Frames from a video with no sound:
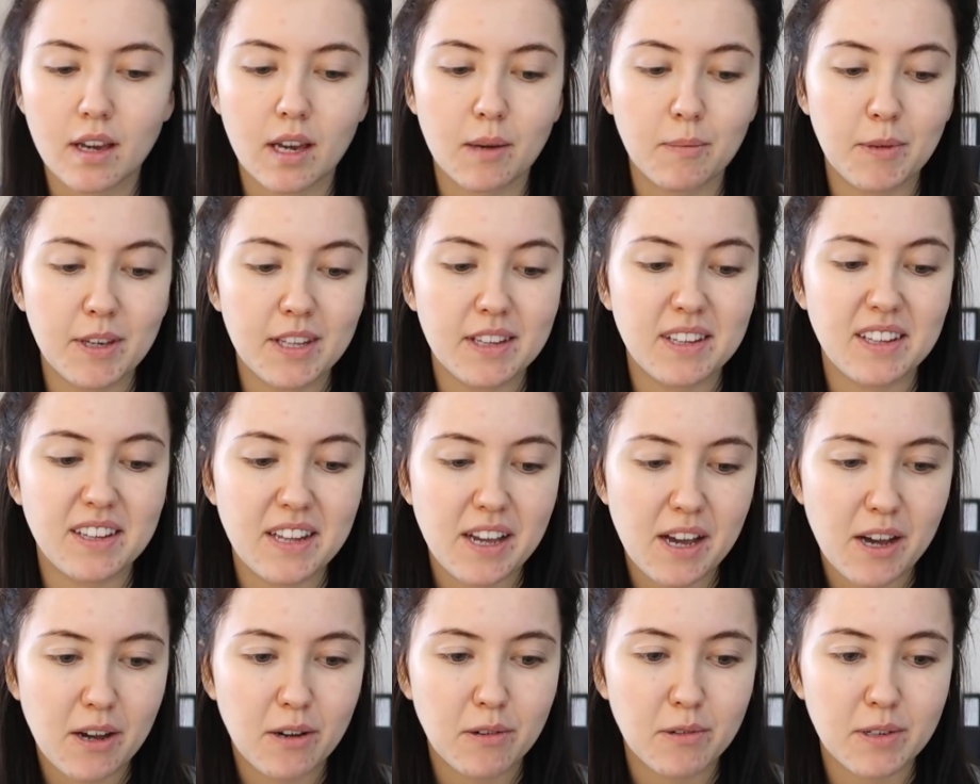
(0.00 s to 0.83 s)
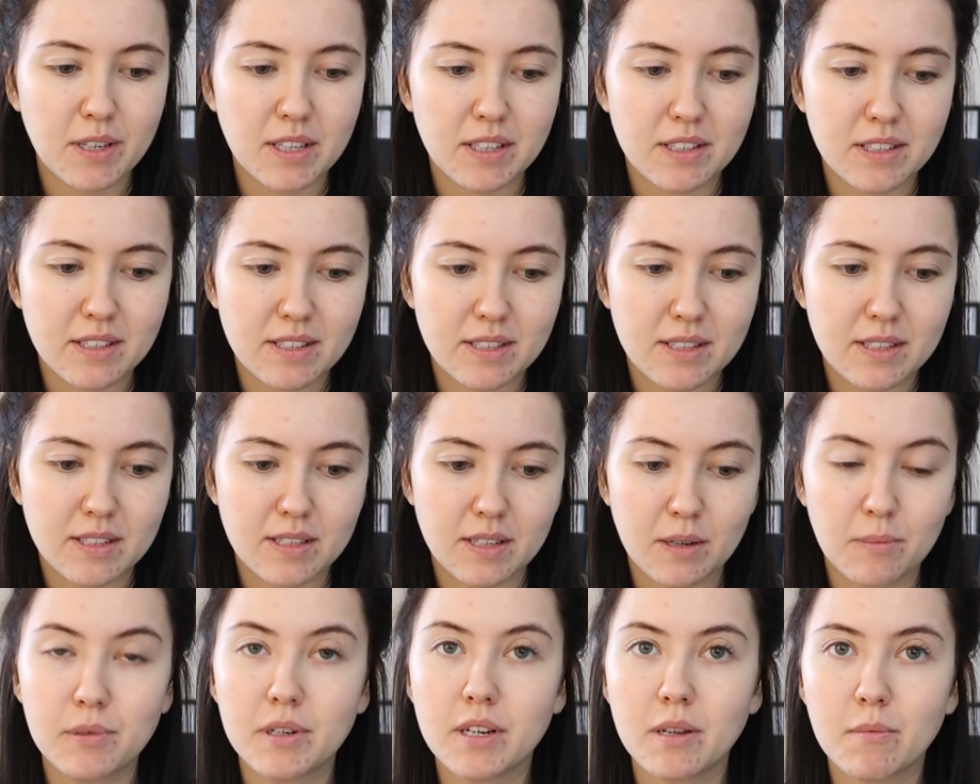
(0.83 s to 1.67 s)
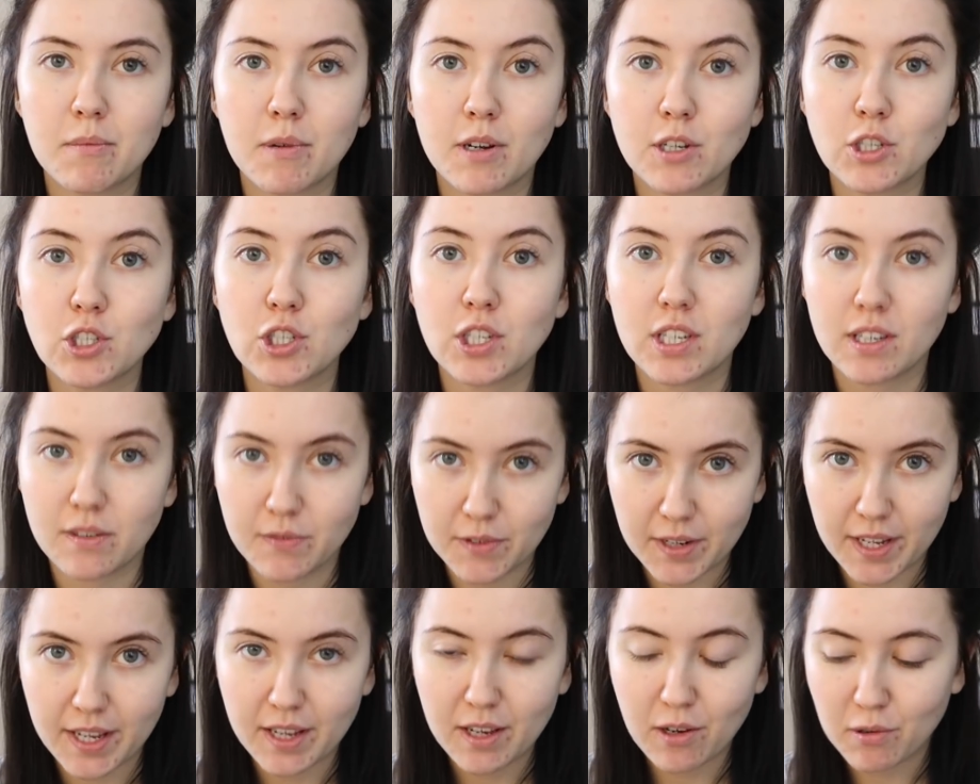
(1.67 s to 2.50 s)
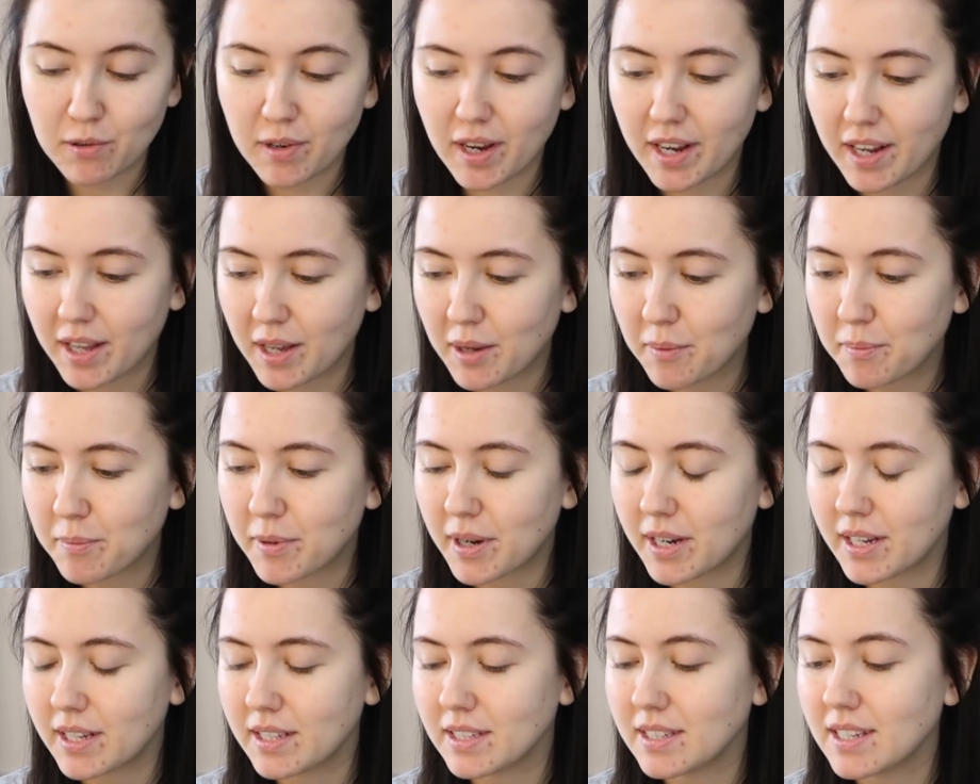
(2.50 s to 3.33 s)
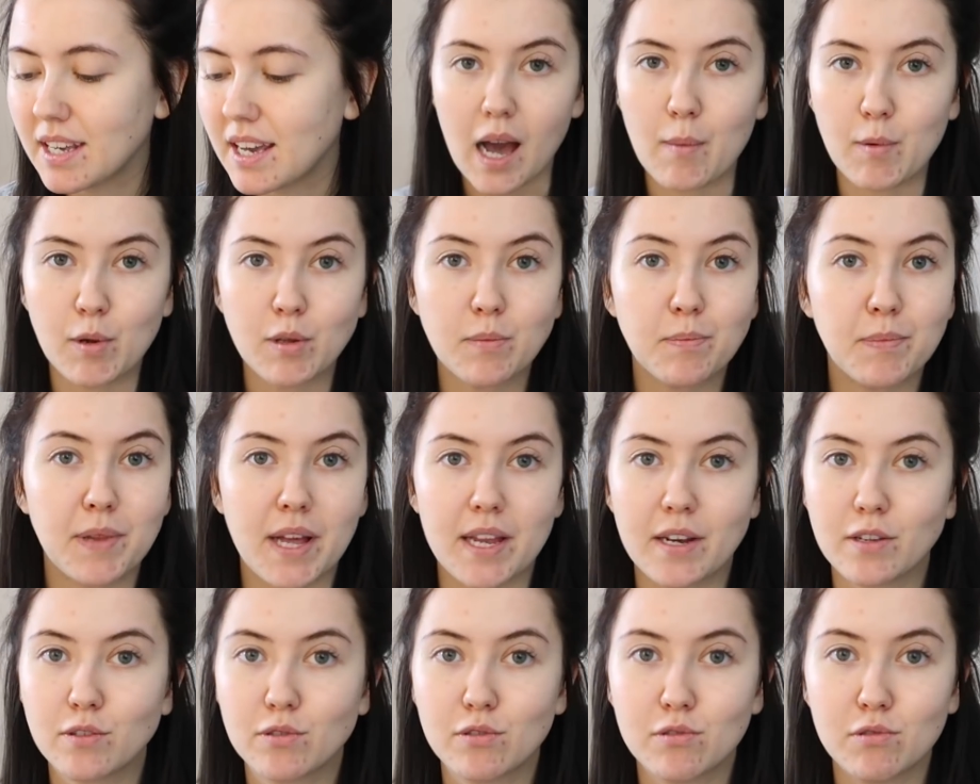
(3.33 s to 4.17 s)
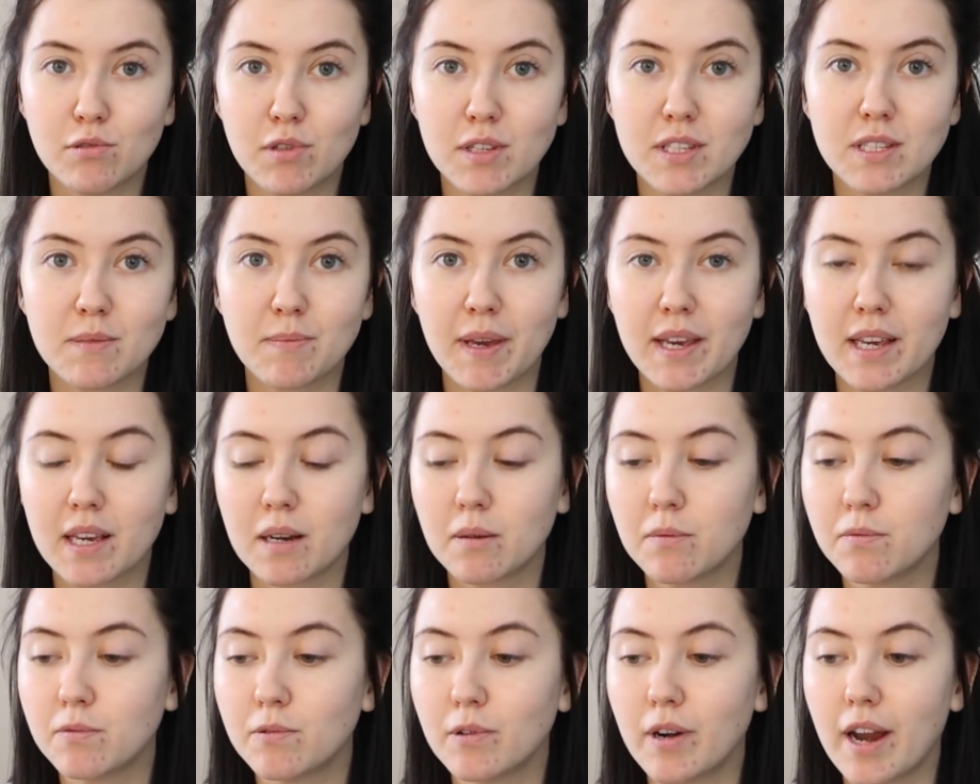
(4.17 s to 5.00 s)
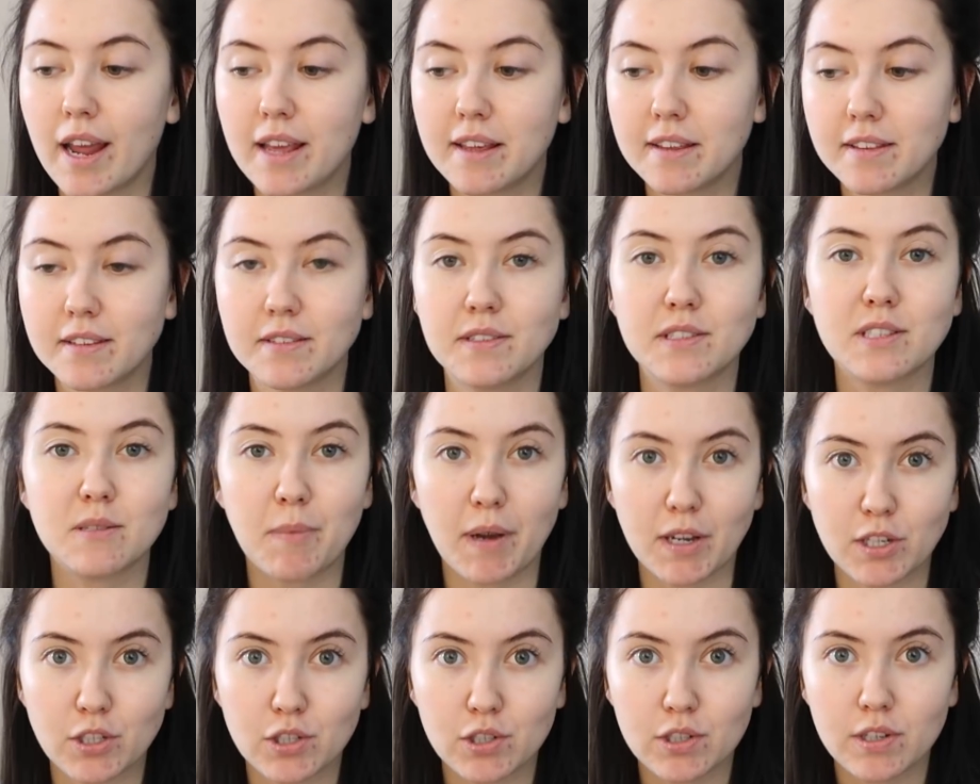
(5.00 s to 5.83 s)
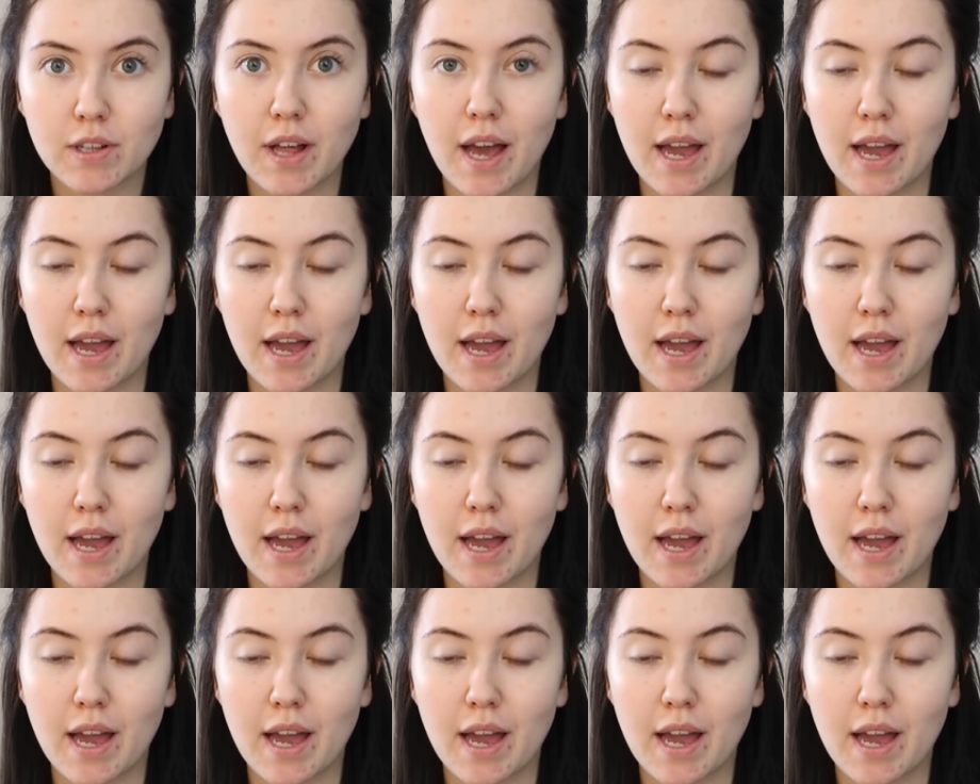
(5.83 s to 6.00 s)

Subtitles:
I mean, now it's pretty much evening already, but I'm not planning to do this makeup for anything special.